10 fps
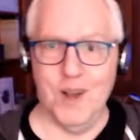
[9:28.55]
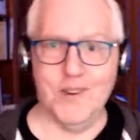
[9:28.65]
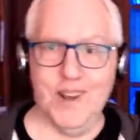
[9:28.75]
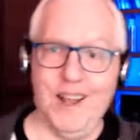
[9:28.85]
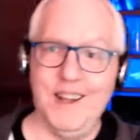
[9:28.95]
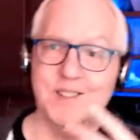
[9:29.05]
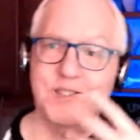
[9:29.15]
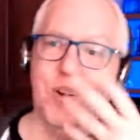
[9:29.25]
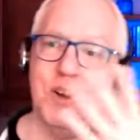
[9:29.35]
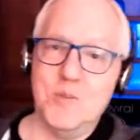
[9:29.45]
How can I get it
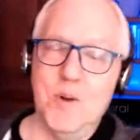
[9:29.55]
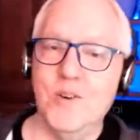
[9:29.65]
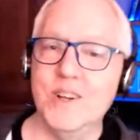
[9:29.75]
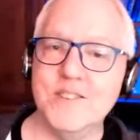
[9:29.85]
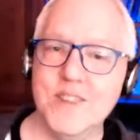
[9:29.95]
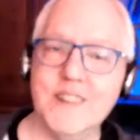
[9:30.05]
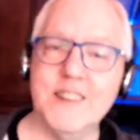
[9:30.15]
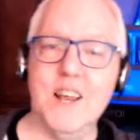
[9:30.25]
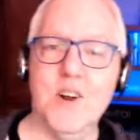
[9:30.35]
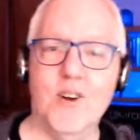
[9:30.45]
started tomorrow? It's not
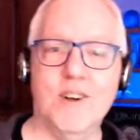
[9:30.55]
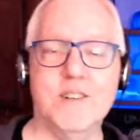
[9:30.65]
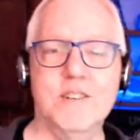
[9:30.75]
that hard.